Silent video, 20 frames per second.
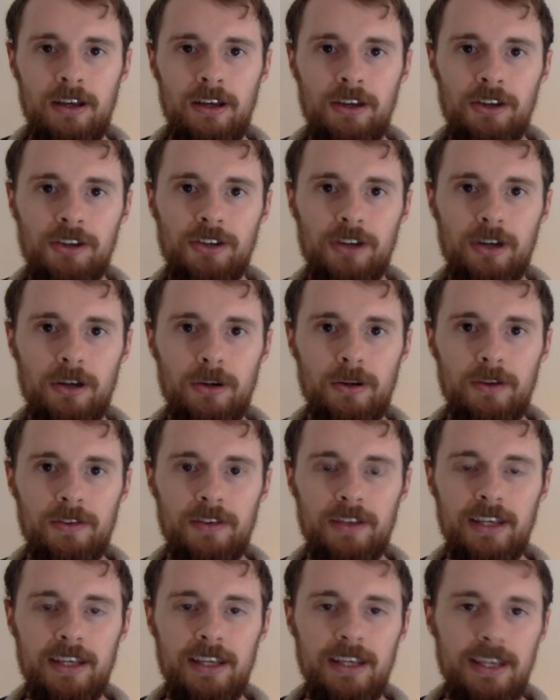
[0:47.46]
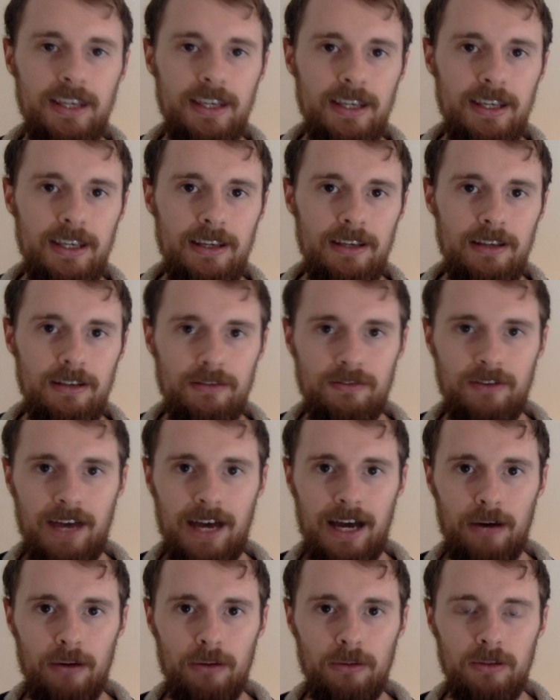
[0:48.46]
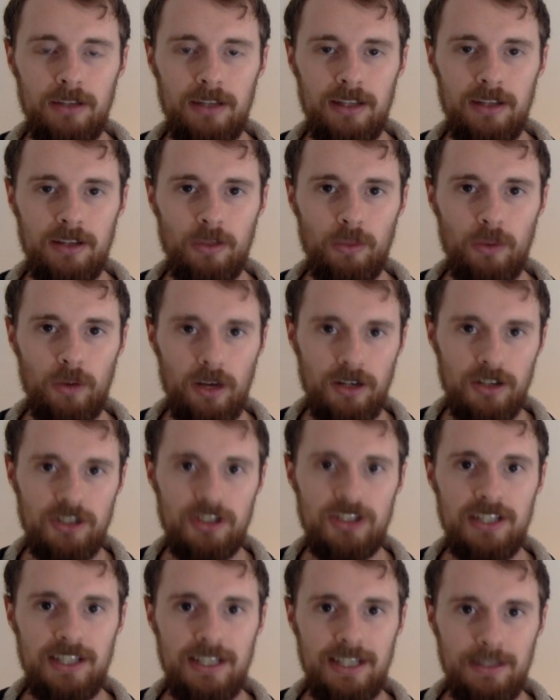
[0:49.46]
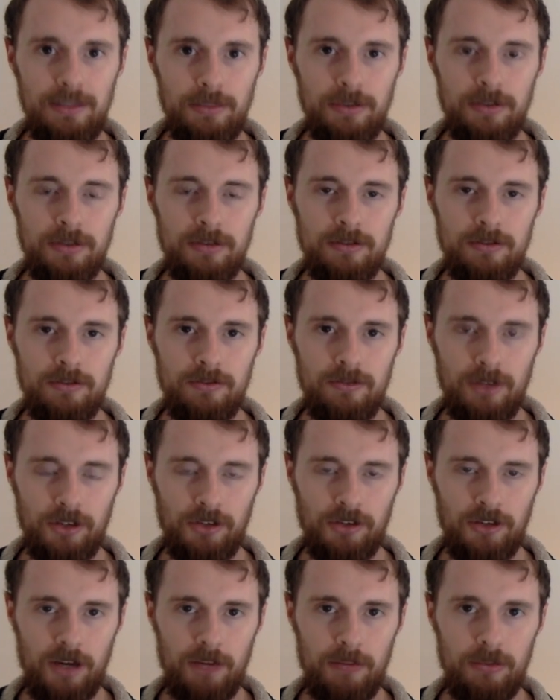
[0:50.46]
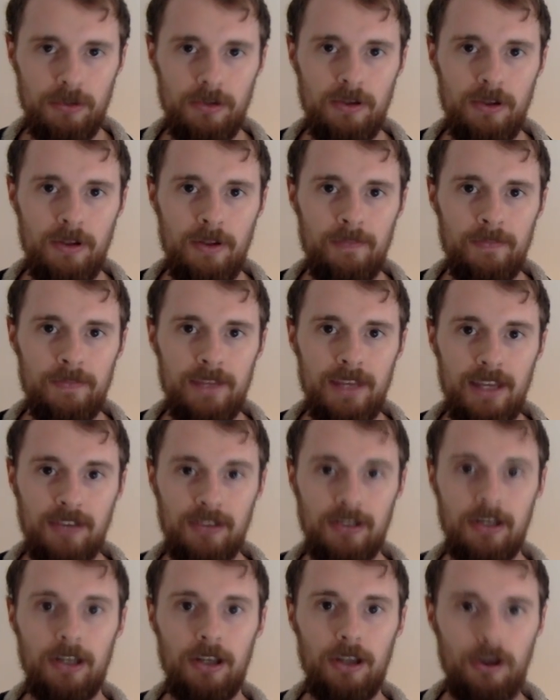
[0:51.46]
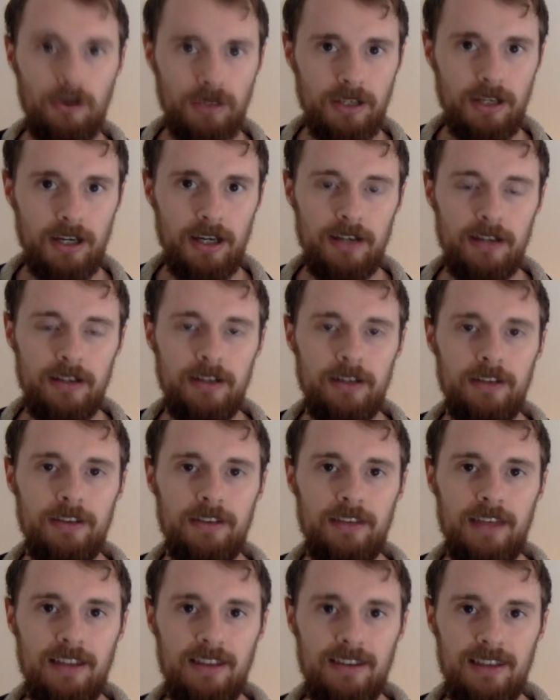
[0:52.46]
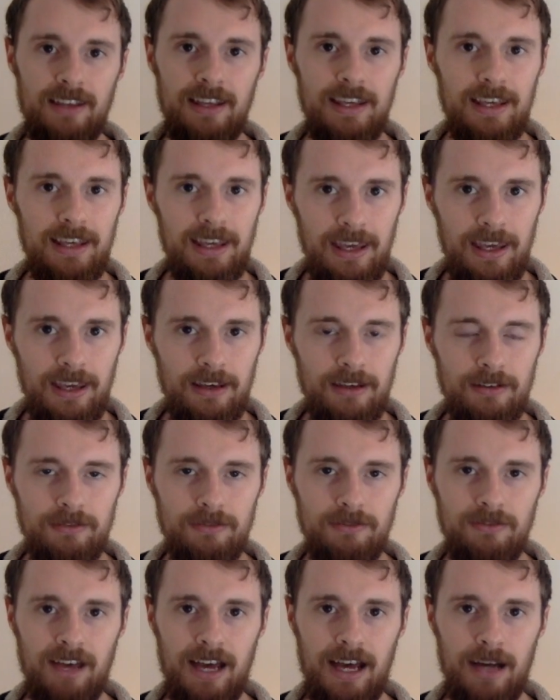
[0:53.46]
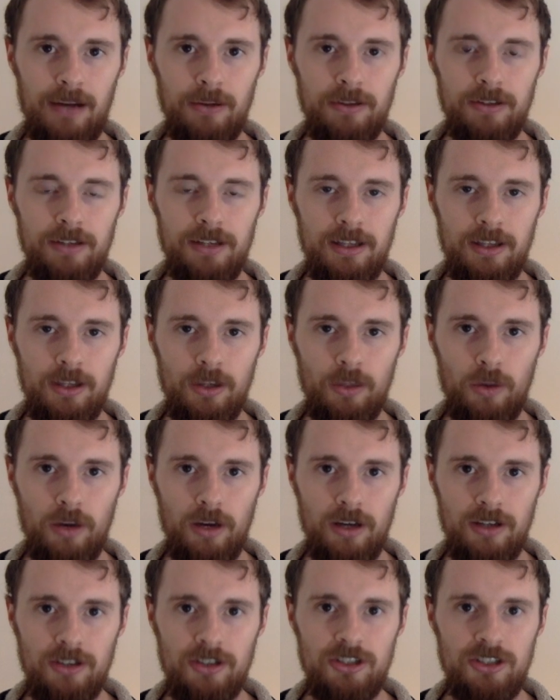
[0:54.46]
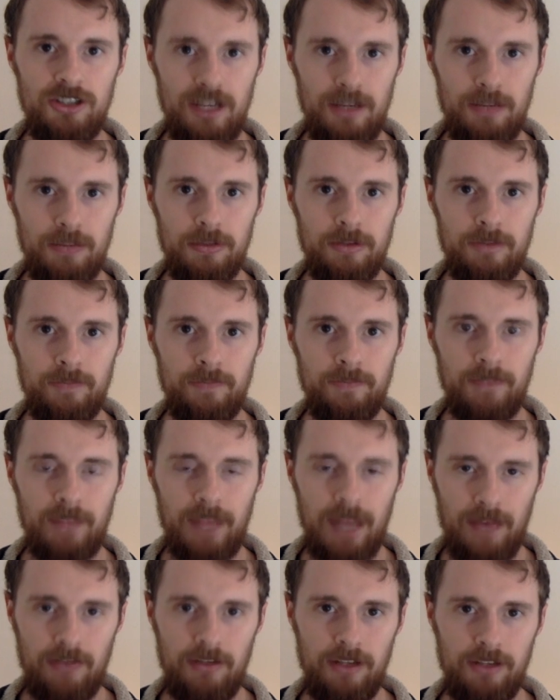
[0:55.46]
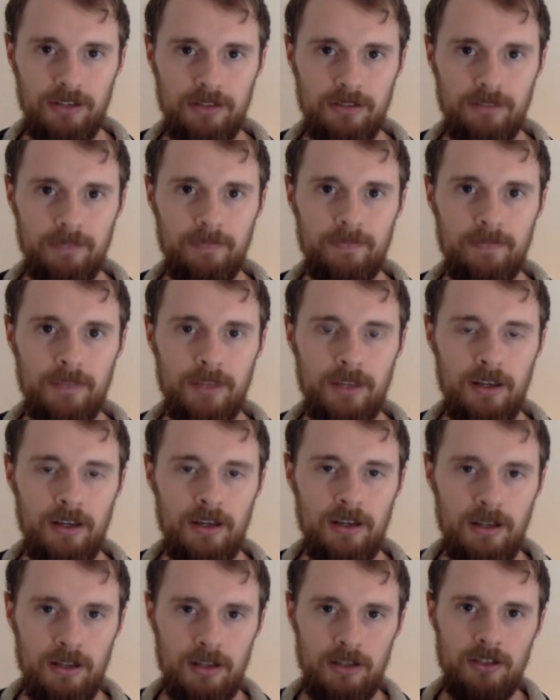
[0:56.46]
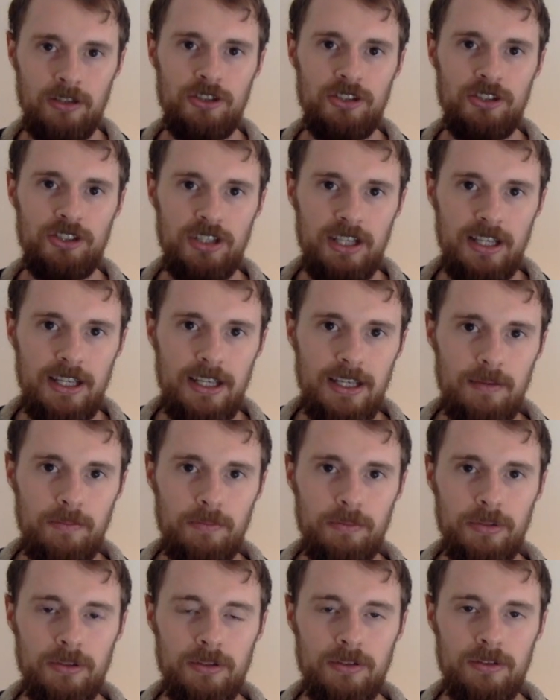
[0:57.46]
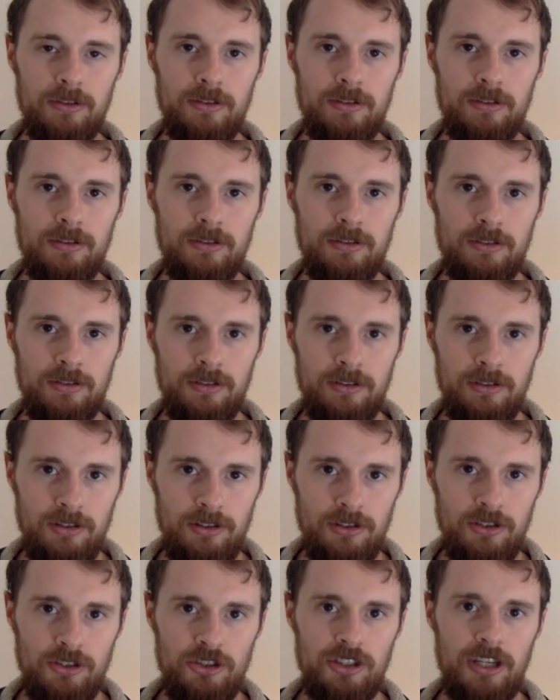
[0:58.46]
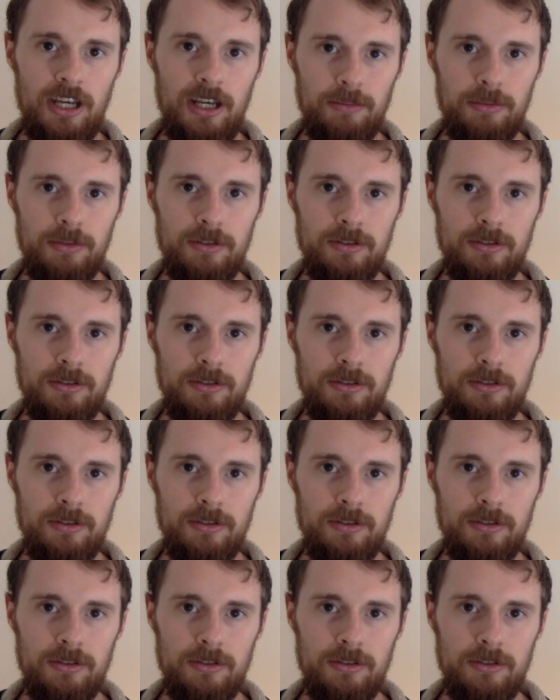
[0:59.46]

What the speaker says: So the E vowel in the word sheep, for example, is longer than the I vowel in the word ship. Have a listen. Sheep, ship.